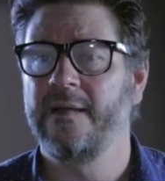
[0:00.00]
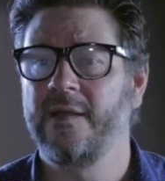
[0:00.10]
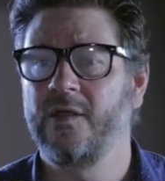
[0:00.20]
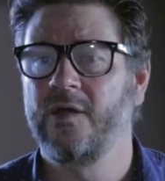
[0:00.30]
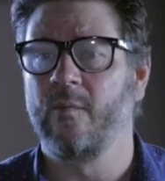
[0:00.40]

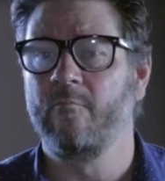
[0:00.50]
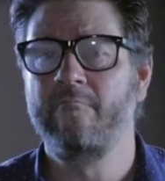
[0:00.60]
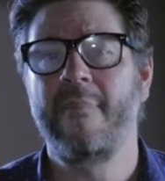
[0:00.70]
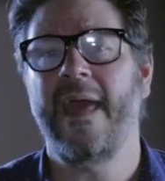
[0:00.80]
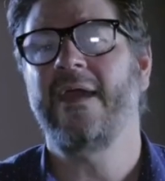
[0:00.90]
you know,
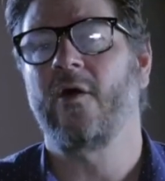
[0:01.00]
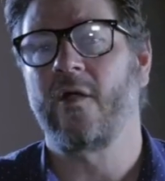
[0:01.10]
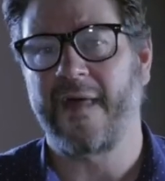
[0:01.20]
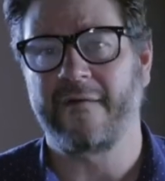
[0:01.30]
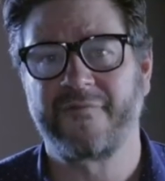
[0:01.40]
make
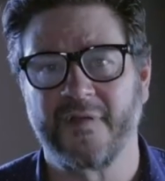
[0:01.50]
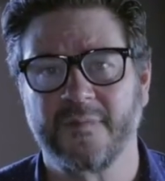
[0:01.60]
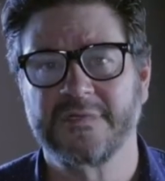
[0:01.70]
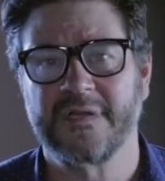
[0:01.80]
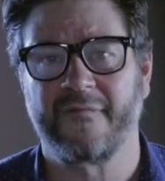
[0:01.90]
all that
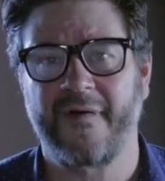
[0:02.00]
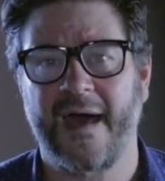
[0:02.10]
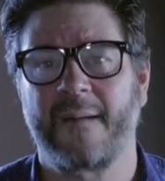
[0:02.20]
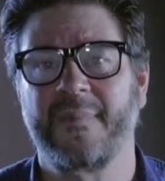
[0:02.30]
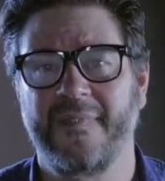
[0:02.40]
film stuff
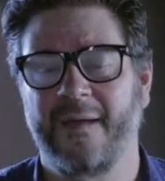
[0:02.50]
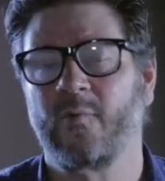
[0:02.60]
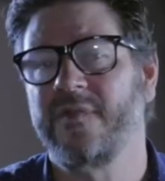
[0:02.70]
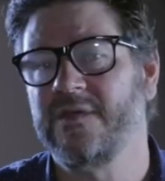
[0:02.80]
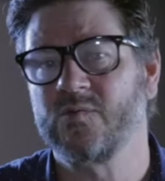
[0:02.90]
happen. They
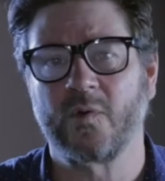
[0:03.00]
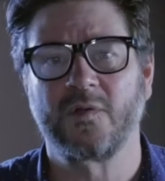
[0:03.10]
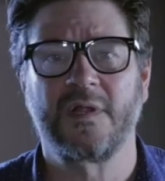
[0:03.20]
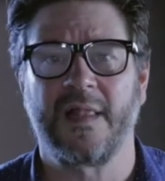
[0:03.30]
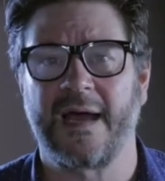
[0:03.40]
were these
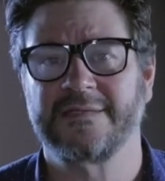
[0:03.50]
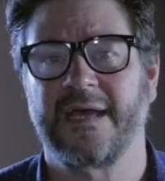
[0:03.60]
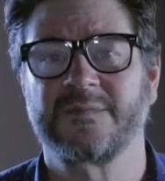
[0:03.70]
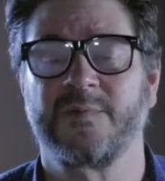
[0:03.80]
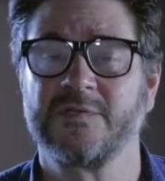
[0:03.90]
world-class
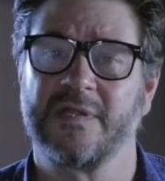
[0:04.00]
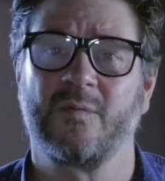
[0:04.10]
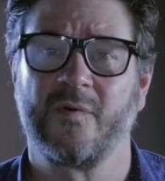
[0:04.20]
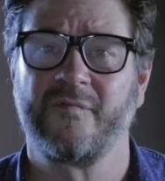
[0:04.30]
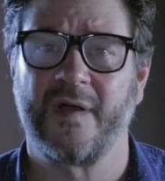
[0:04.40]
experts that
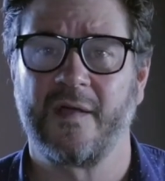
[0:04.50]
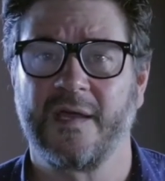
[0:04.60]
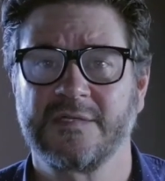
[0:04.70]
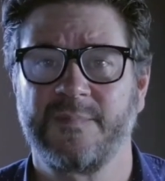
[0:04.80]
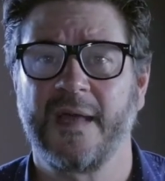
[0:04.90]
were very
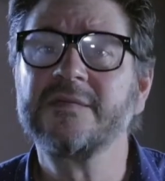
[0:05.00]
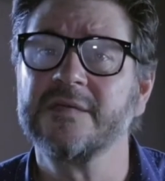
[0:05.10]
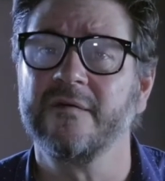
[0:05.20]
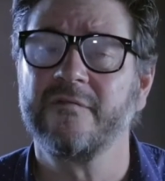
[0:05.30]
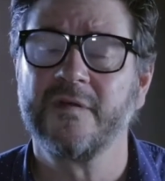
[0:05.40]

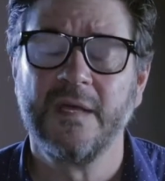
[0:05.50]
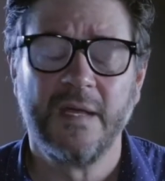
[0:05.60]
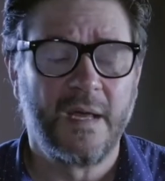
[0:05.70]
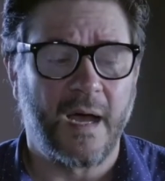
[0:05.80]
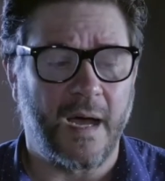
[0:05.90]
expensive.
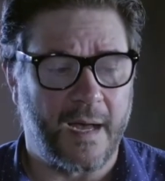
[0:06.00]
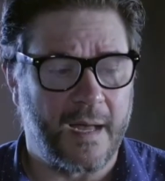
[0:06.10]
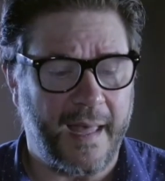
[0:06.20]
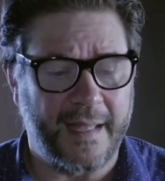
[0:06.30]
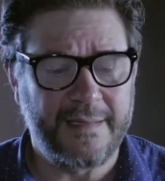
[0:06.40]

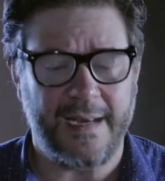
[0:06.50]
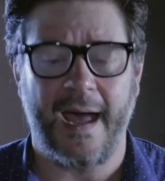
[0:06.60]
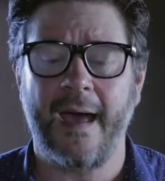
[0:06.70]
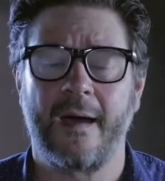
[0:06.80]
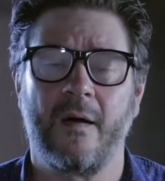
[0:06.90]
And
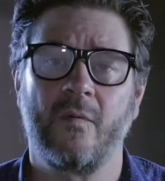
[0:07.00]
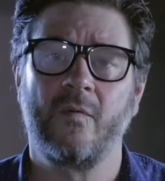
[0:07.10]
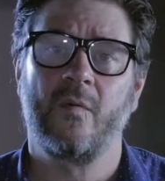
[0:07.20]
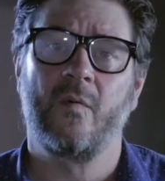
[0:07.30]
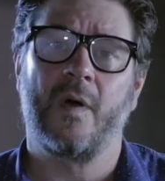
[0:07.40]
now,
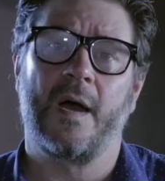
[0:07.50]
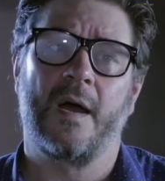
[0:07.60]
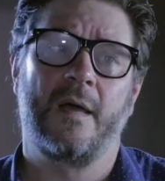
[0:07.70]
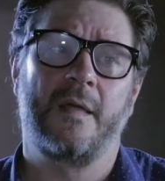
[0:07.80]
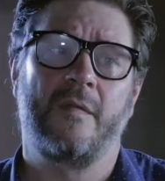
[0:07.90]

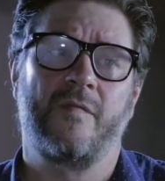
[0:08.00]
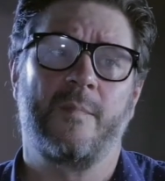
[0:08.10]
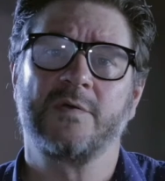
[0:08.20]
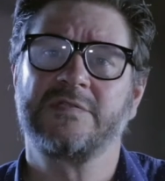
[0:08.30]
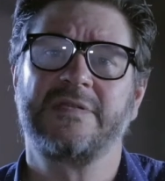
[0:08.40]
the
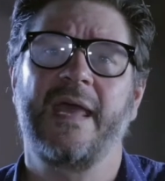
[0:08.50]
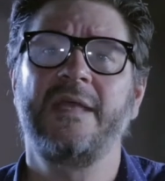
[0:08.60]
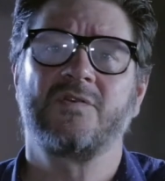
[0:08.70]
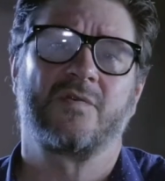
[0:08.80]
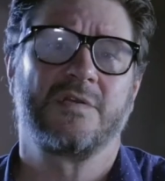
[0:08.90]
most
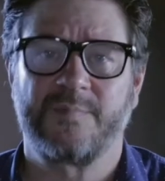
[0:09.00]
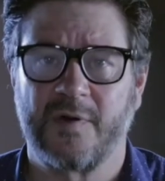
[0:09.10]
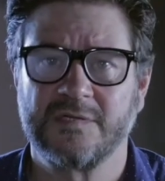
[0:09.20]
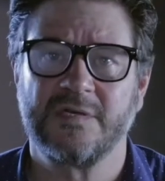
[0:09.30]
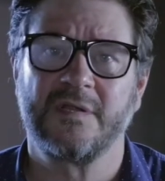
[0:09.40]
dangerous
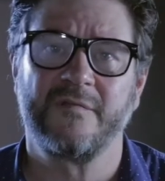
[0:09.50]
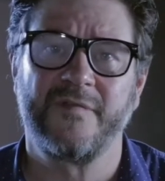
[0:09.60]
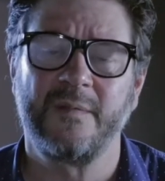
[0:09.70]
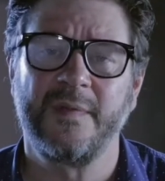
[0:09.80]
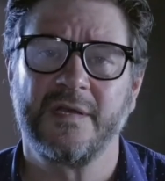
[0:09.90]
person to the
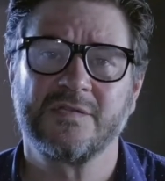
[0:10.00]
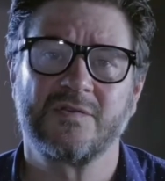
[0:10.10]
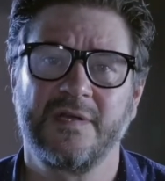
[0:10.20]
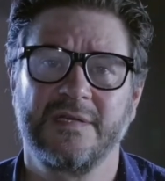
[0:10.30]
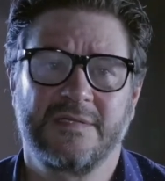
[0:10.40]
film
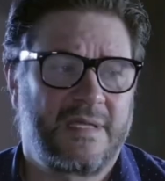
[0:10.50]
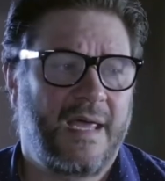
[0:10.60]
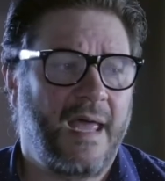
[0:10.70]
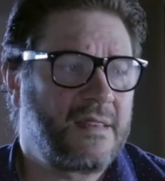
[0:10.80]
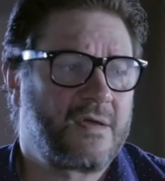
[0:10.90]
industry is the
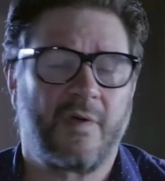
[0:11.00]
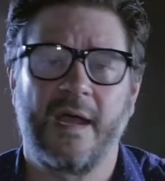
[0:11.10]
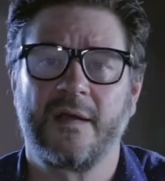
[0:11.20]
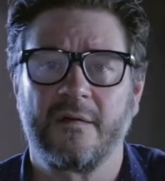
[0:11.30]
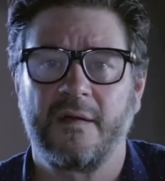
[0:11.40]
eighth
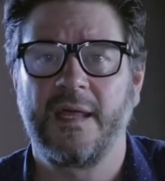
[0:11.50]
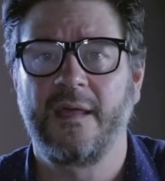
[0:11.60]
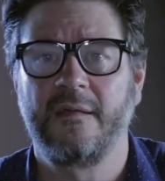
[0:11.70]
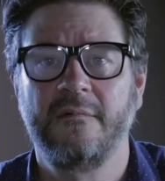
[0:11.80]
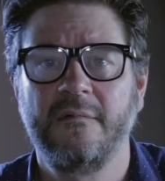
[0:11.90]
grader
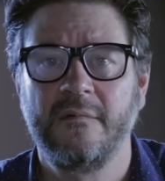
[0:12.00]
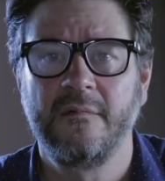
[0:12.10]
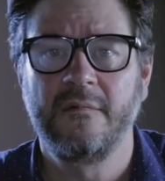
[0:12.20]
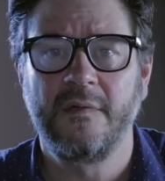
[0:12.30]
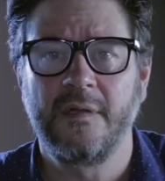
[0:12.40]
in,
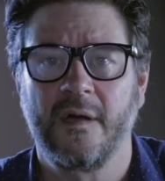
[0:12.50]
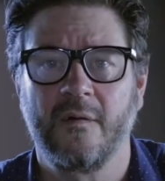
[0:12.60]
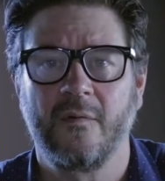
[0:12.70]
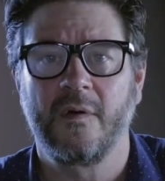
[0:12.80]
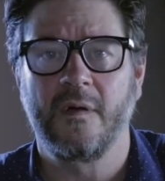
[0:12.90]
you
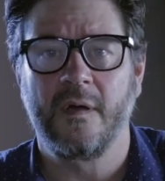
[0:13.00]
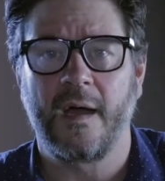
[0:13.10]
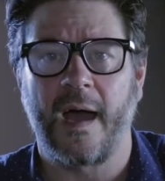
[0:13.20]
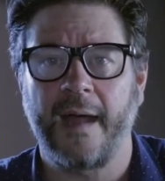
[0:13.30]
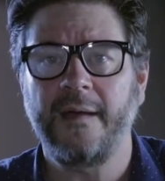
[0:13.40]
know,
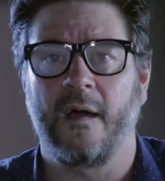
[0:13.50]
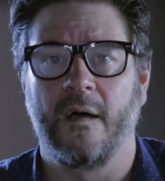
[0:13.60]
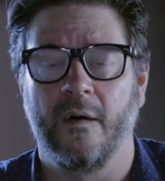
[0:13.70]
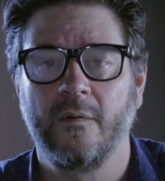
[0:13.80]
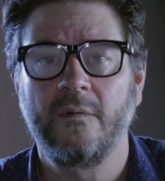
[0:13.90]

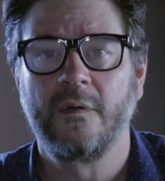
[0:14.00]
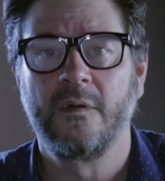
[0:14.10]
Idaho,